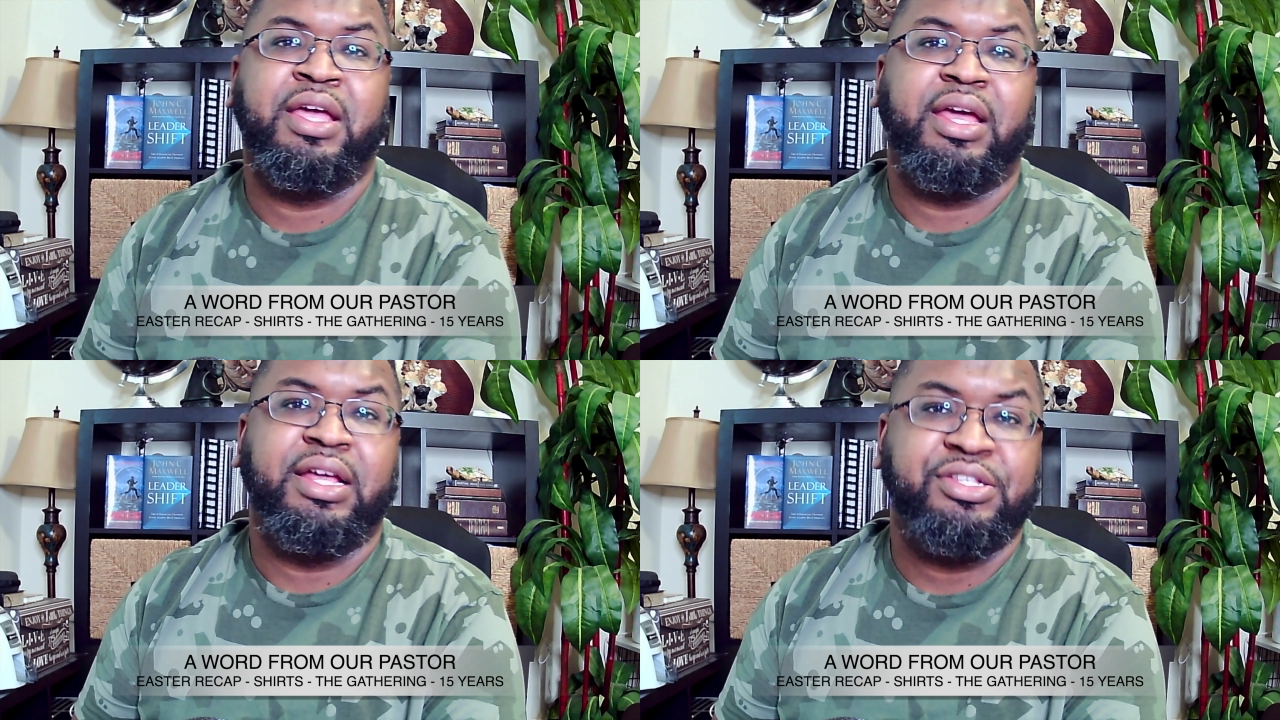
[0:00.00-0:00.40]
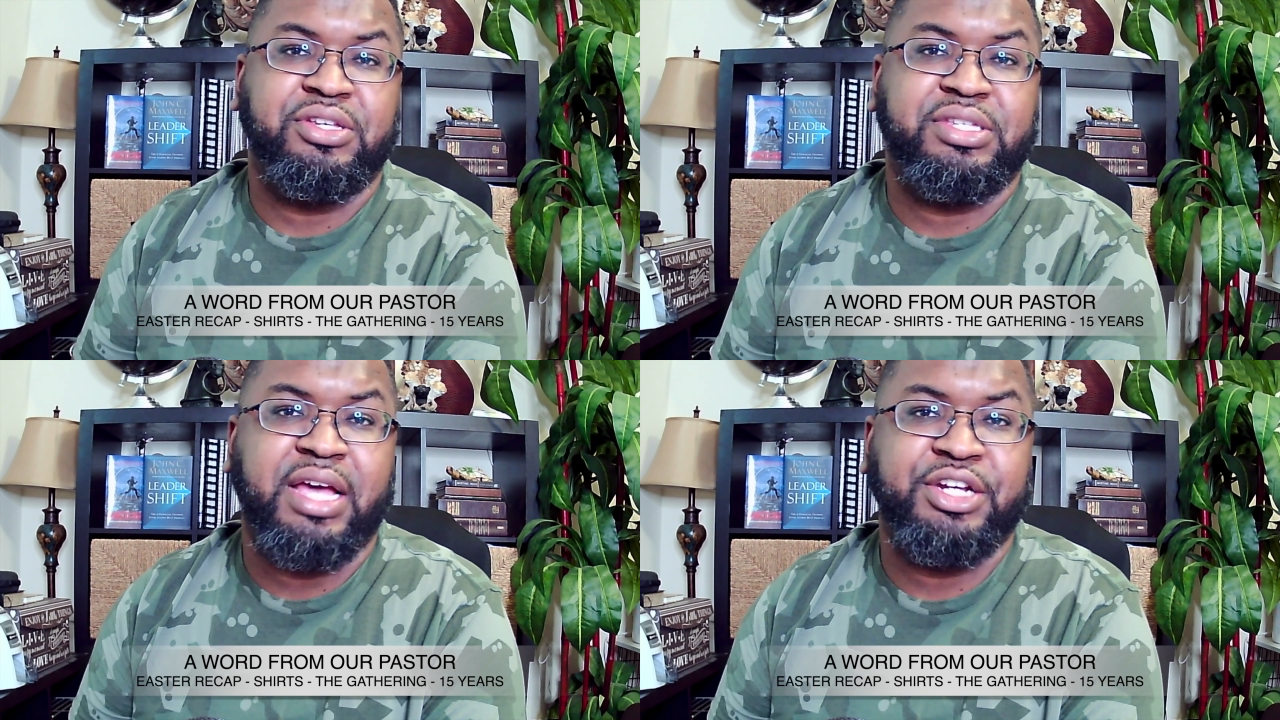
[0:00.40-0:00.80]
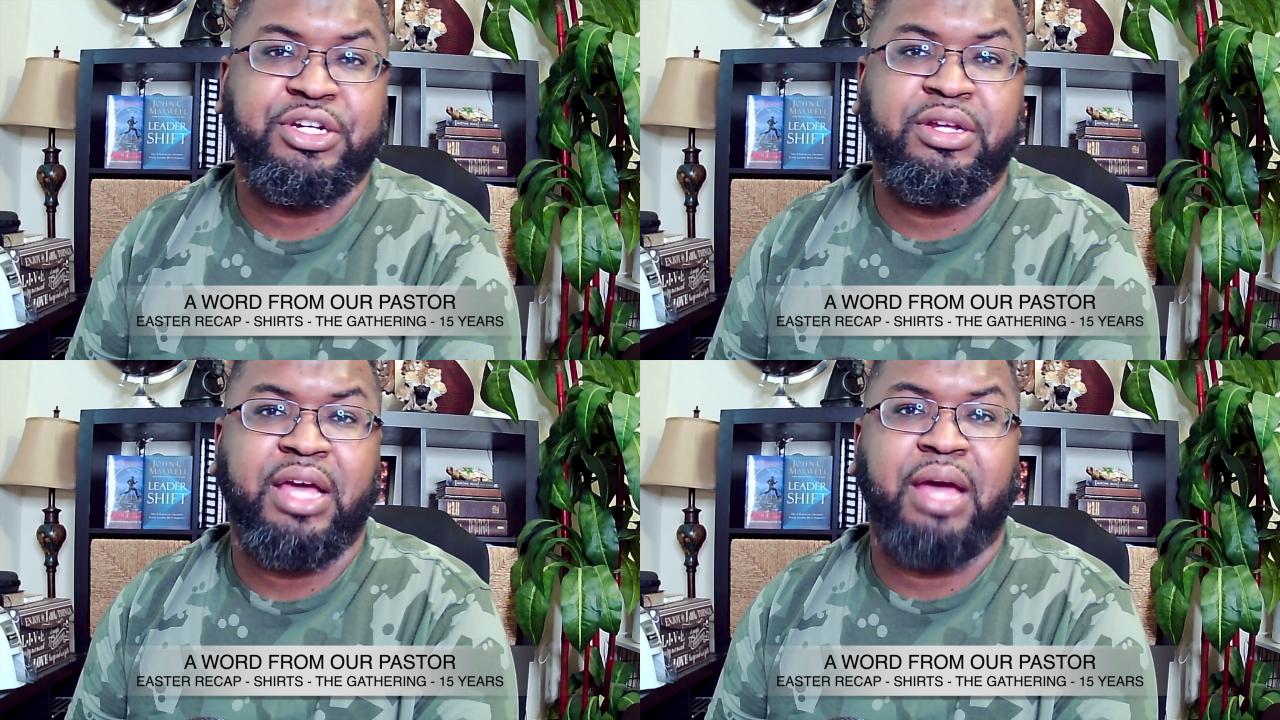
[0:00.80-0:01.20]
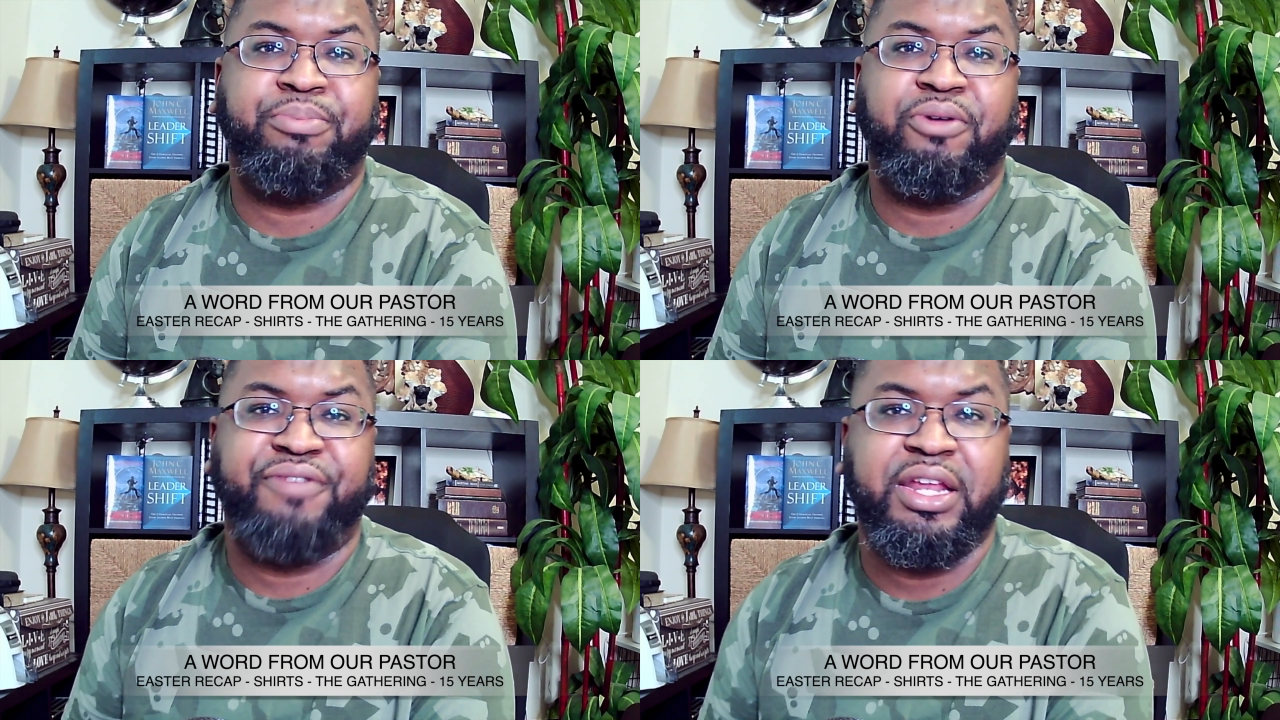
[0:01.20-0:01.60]
intercession and
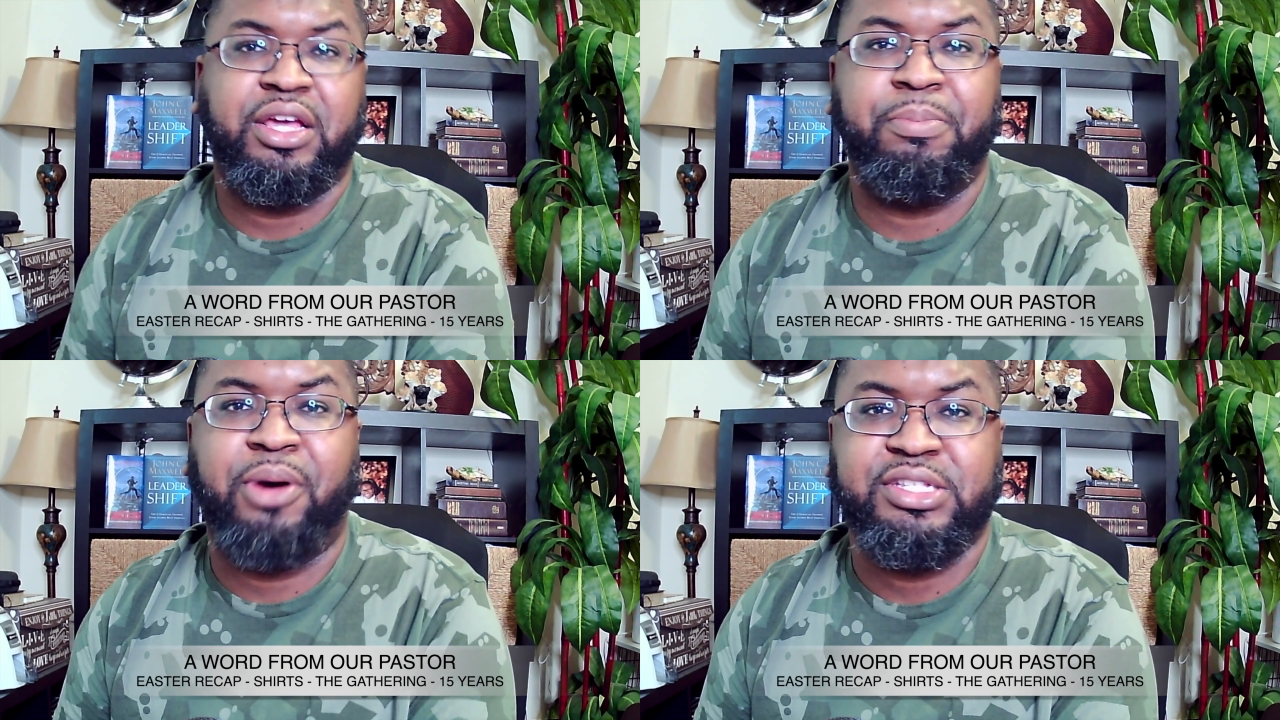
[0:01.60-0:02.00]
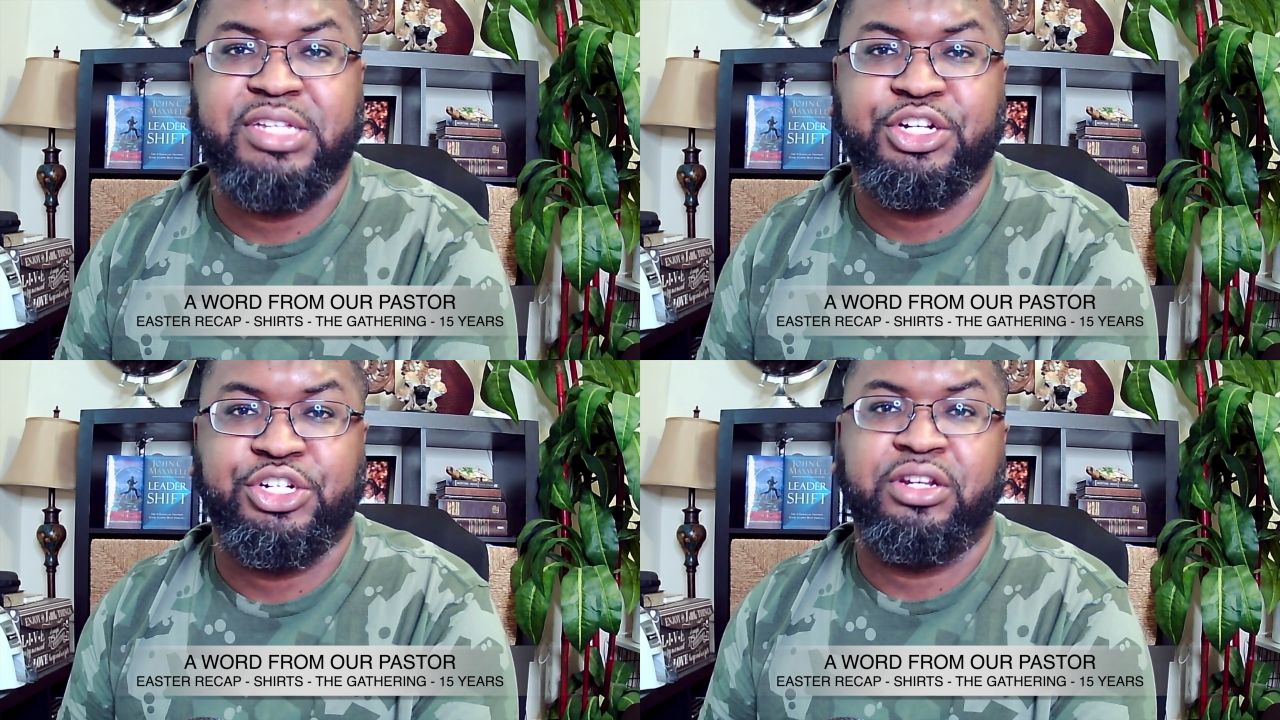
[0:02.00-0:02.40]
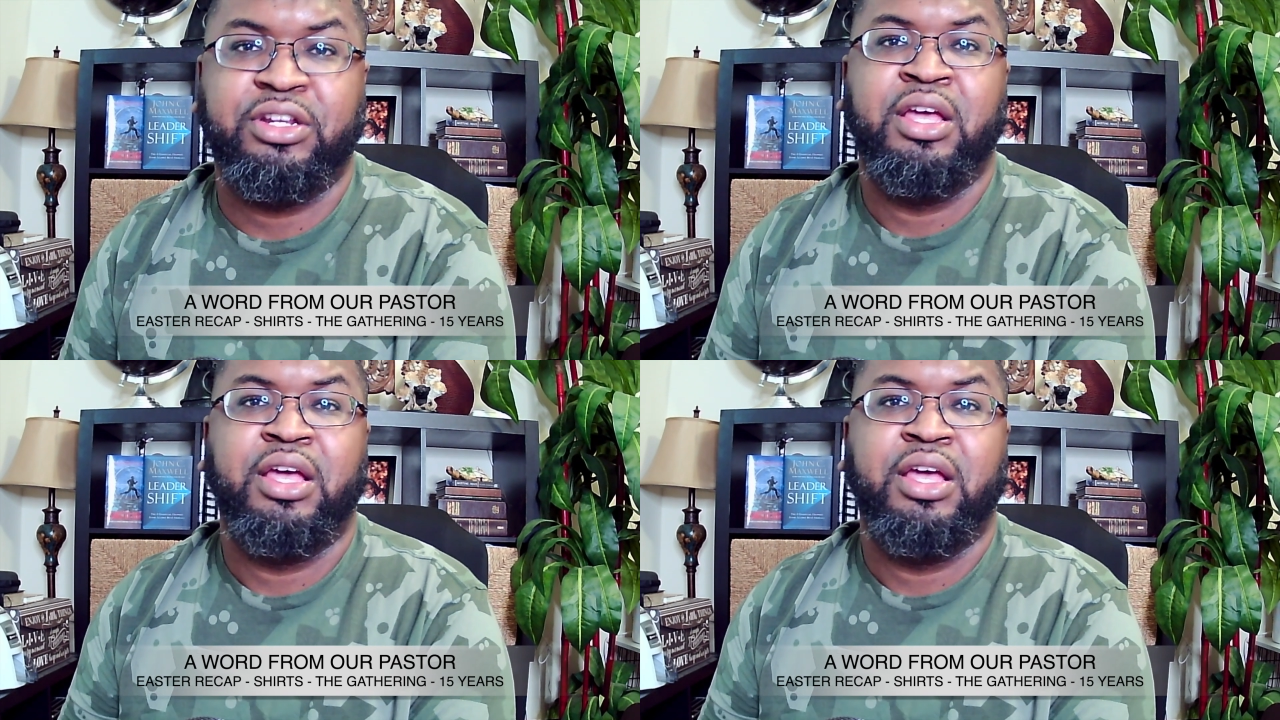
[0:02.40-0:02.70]
prophetic impartation.